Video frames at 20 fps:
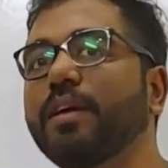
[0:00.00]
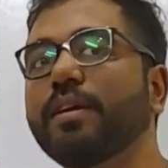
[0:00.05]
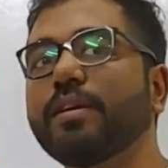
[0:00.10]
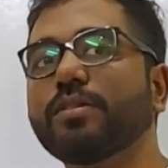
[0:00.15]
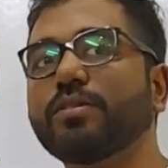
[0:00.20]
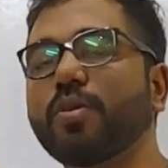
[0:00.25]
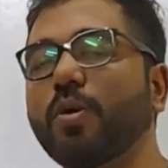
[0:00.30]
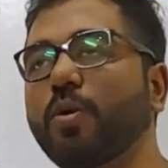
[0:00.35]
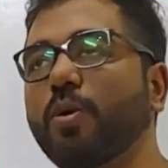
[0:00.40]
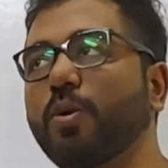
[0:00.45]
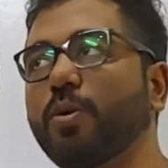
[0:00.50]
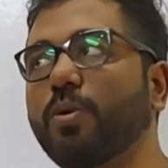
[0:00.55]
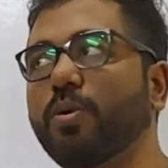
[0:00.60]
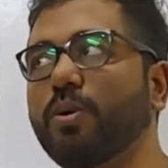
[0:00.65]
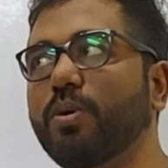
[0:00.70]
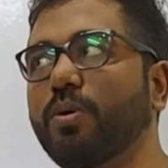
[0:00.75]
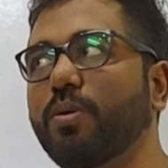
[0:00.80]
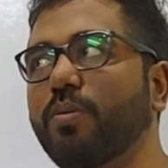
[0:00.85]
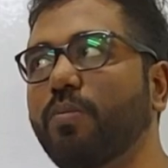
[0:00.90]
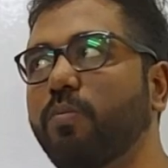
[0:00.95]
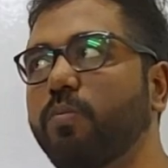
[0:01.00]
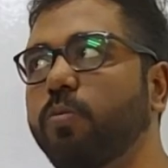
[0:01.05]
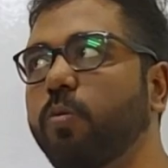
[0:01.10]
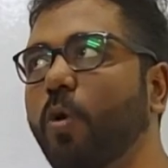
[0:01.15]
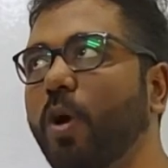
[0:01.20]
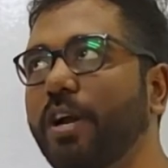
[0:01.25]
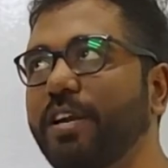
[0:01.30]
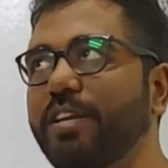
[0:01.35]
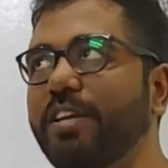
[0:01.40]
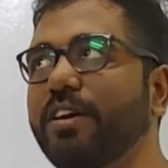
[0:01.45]
So
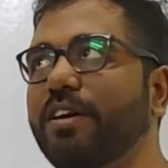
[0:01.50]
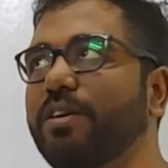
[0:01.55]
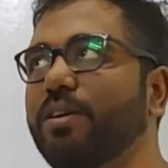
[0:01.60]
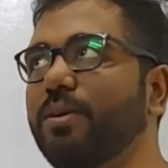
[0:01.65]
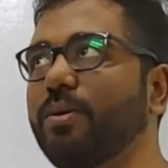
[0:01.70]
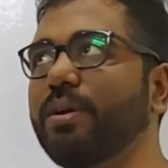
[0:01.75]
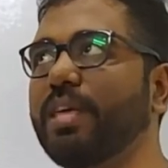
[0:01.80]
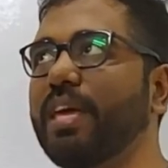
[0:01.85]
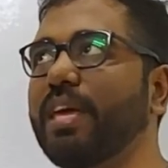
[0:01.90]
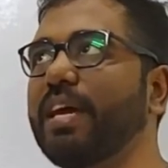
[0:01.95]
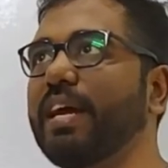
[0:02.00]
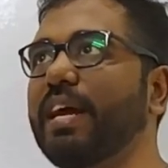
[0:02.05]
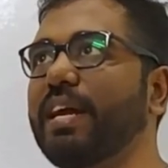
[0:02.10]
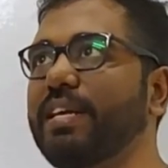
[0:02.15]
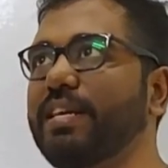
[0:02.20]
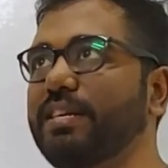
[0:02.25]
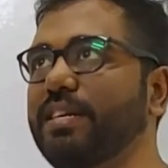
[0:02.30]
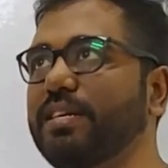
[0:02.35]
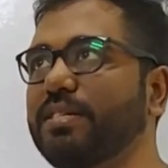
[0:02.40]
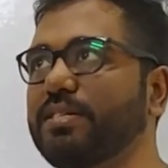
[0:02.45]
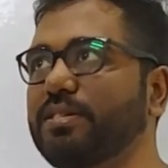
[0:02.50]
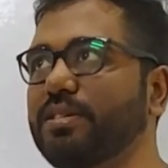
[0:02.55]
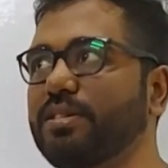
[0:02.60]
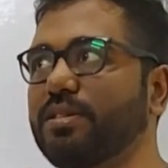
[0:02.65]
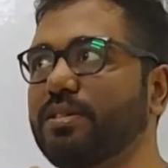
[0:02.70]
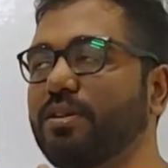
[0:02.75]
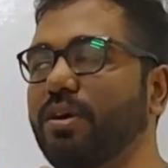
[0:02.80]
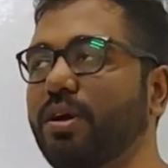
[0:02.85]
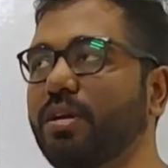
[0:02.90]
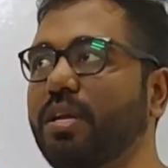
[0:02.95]
what you're looking at is
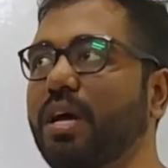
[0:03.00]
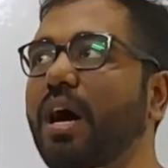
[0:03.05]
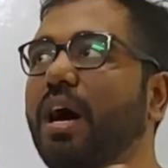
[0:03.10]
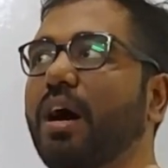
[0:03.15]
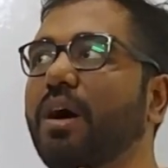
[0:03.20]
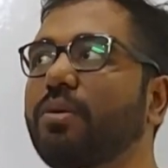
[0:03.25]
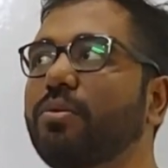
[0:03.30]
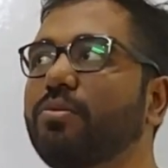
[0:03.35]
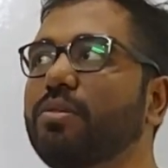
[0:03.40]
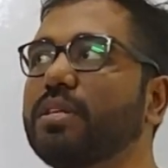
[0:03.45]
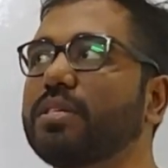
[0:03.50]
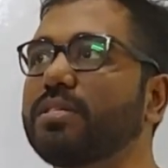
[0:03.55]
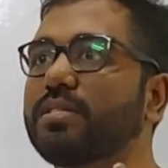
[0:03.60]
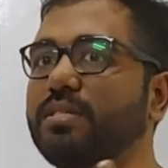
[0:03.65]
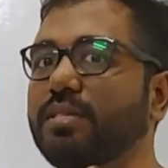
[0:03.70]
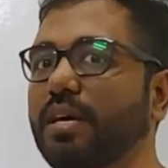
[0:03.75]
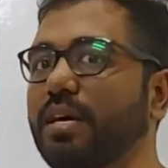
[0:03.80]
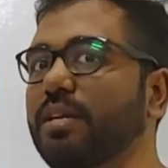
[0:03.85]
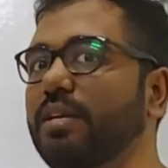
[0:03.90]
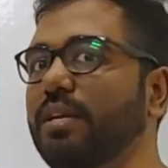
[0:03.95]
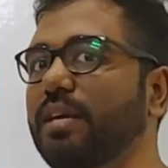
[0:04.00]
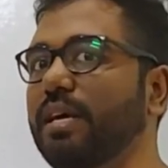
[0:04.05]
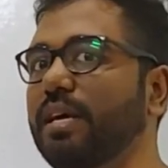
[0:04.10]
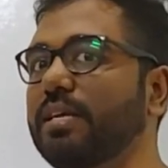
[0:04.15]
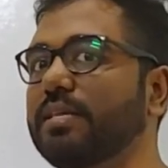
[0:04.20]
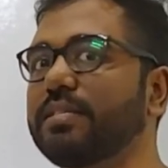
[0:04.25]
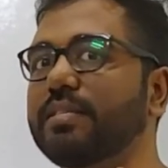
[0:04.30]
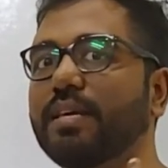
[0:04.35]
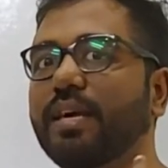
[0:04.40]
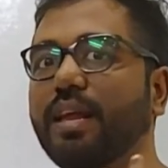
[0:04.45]
not how the sun
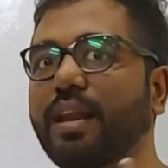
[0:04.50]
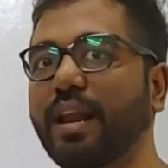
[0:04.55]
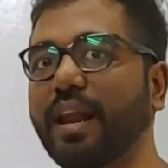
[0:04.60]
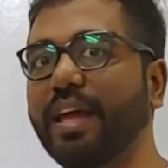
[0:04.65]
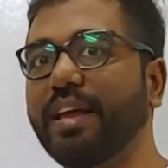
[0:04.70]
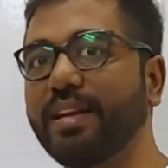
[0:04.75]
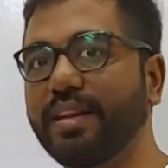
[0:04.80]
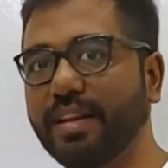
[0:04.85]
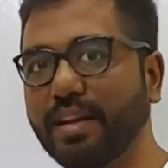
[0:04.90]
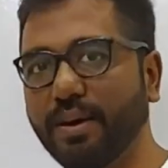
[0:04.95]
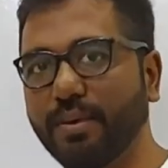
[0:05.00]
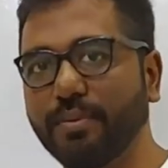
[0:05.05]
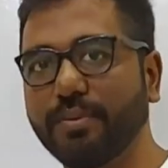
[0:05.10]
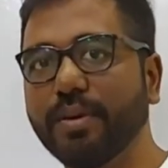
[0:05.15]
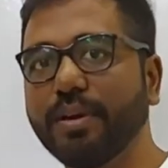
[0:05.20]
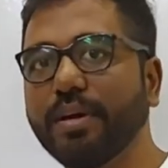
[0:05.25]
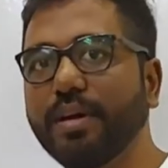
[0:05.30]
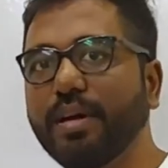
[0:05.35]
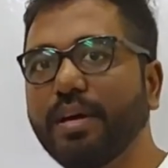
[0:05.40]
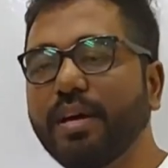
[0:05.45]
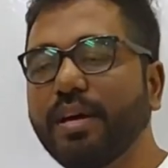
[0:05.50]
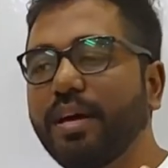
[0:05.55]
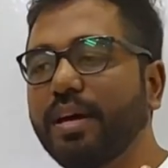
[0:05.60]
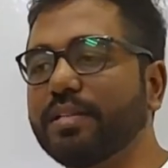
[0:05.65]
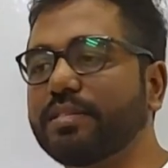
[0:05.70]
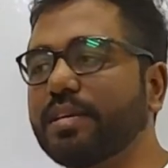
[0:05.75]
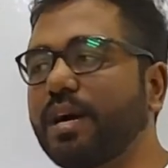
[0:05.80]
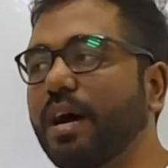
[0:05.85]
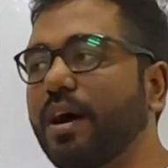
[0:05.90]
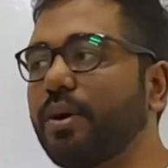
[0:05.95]
is right now.
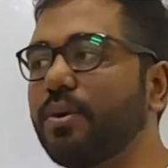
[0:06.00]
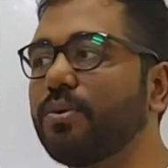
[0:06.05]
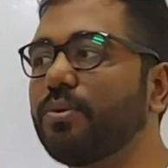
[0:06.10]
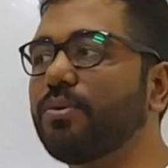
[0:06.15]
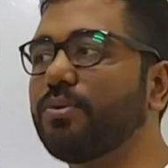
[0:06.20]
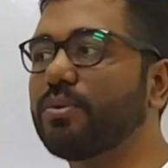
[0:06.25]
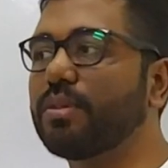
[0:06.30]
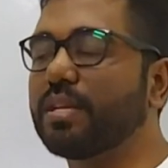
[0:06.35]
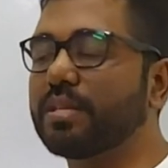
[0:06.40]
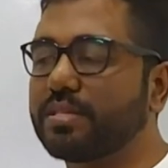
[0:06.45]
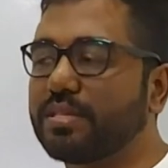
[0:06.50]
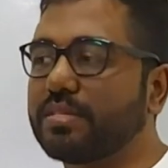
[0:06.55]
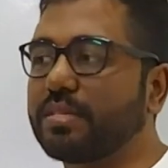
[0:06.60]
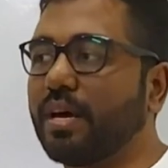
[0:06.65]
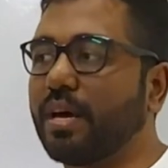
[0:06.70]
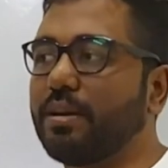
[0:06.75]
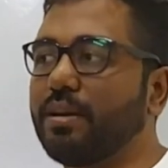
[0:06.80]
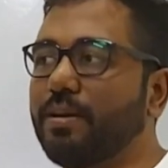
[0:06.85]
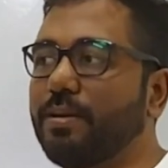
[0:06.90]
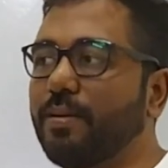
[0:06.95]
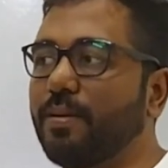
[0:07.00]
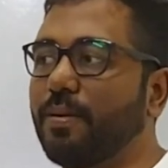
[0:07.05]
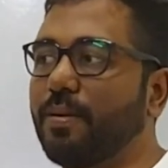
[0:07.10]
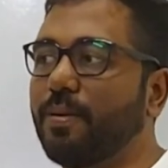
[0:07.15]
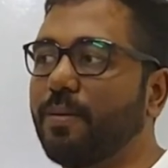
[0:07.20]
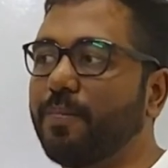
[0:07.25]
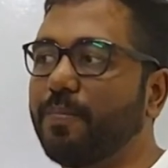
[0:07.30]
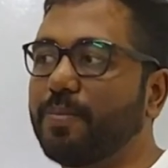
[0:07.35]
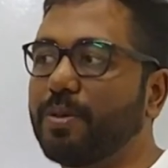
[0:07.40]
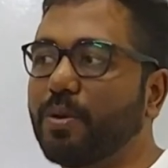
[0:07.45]
It's how the sun
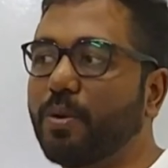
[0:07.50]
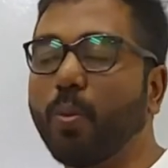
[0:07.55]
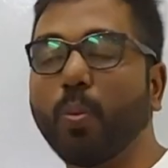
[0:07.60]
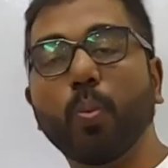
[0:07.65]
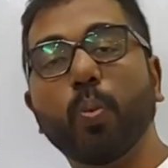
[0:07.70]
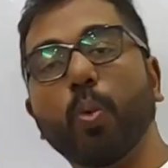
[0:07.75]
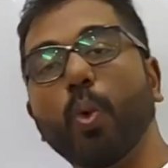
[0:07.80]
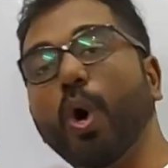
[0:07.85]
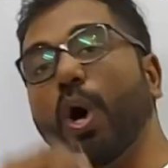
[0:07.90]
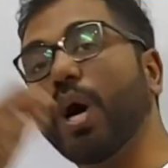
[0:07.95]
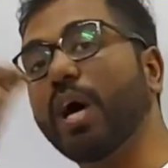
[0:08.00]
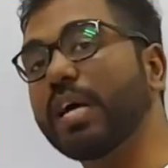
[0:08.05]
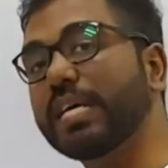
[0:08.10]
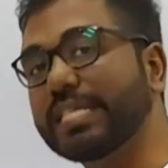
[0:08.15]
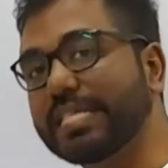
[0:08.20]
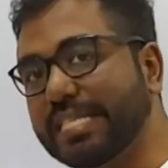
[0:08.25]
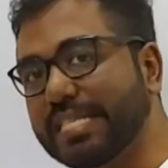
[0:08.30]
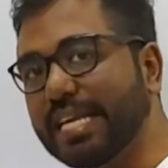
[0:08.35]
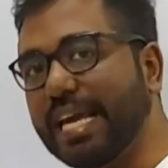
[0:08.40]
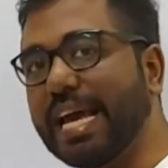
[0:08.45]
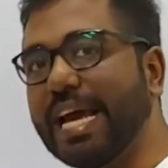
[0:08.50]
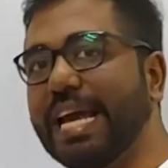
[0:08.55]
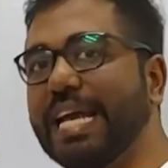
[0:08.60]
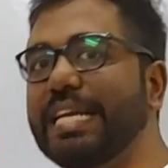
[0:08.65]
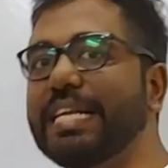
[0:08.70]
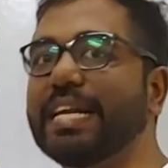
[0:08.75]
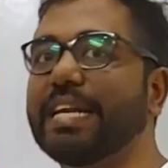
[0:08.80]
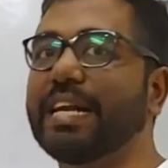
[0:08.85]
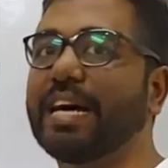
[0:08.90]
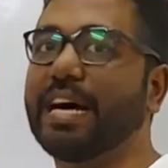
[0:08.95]
was
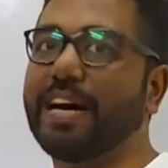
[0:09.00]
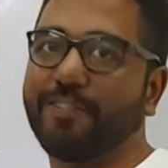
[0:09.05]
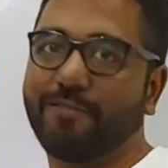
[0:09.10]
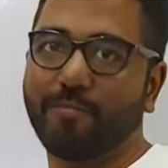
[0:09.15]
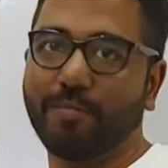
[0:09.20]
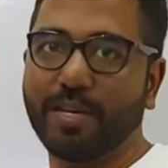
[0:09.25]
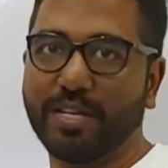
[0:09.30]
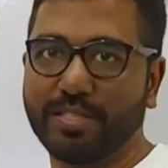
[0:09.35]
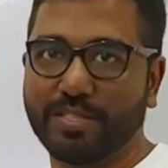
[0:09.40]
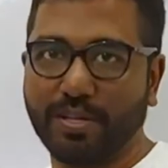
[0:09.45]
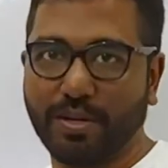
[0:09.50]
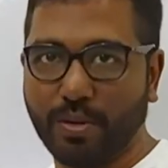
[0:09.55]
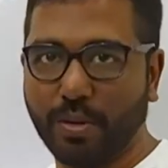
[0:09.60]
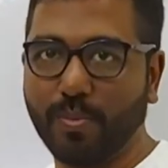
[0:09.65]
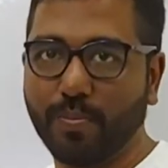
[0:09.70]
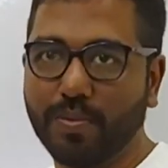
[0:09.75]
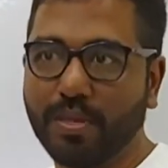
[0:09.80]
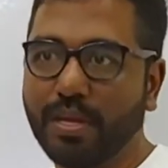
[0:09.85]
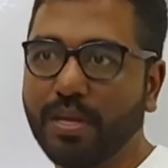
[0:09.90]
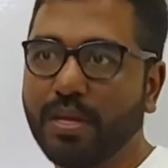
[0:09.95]
8.5 minutes ago.